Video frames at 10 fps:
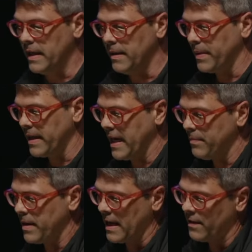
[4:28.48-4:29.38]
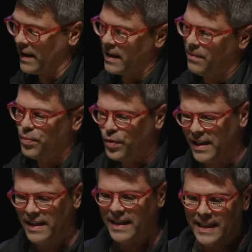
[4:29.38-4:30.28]
it became kind of like a
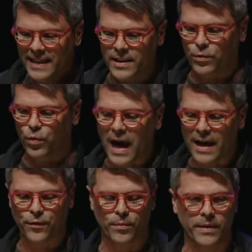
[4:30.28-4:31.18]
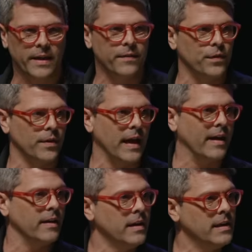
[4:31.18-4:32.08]
pretty easy ride for me for
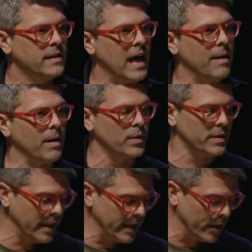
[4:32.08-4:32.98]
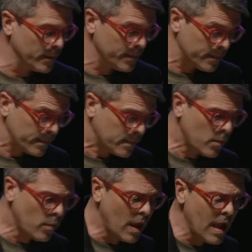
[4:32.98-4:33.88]
that time I was there.
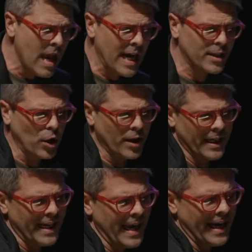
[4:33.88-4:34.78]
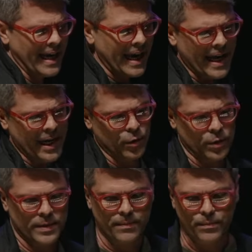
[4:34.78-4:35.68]
I started NA and AA
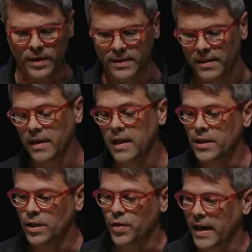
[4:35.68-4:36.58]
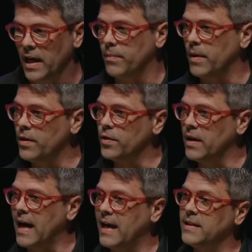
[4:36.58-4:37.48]
groups in prison to try to help other
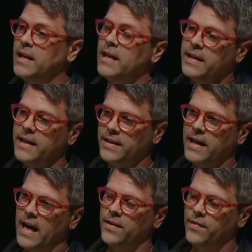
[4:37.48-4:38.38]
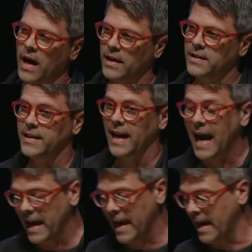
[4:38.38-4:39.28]
guys get the kind of knowledge that I
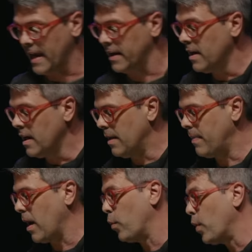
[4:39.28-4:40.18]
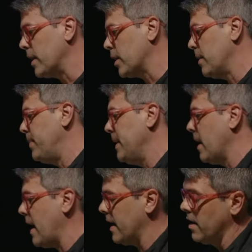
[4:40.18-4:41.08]
had about what it could be
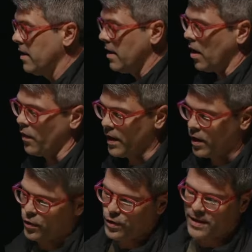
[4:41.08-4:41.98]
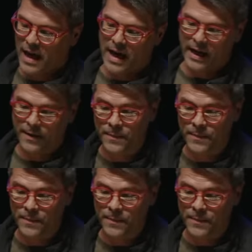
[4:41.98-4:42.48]
like on the other side.